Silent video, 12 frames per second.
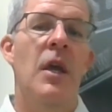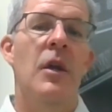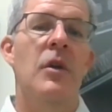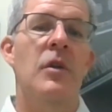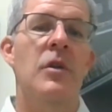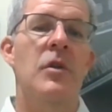
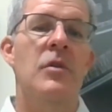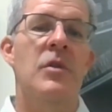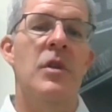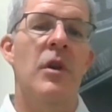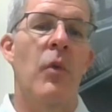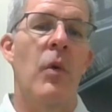could use
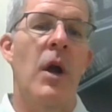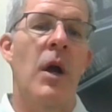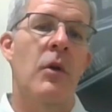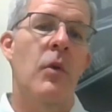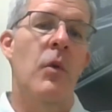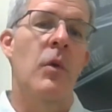their
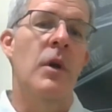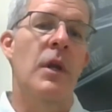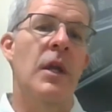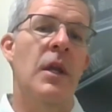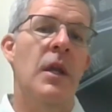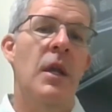rock quarry